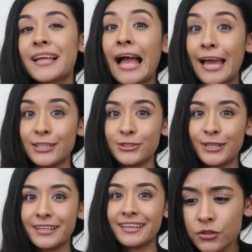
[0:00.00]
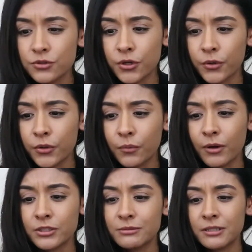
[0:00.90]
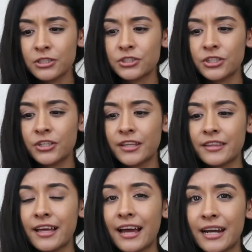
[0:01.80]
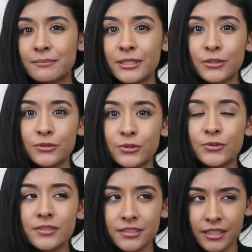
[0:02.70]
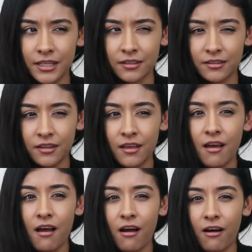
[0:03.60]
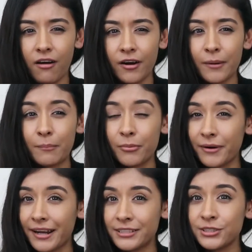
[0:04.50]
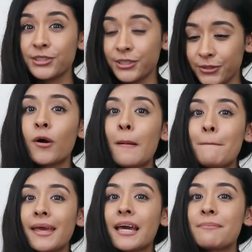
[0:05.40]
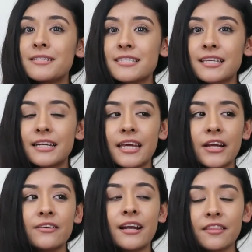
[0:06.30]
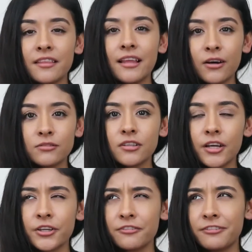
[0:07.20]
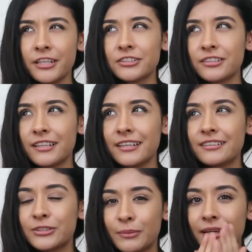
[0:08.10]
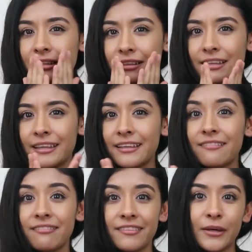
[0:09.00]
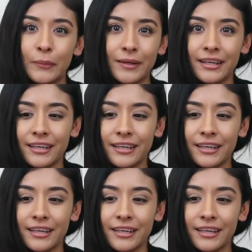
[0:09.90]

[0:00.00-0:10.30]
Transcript: hygienic, so you want to make sure that the items that you do sell are brand new. For makeup and skincare and anything that goes on your face or like directly like liquid, I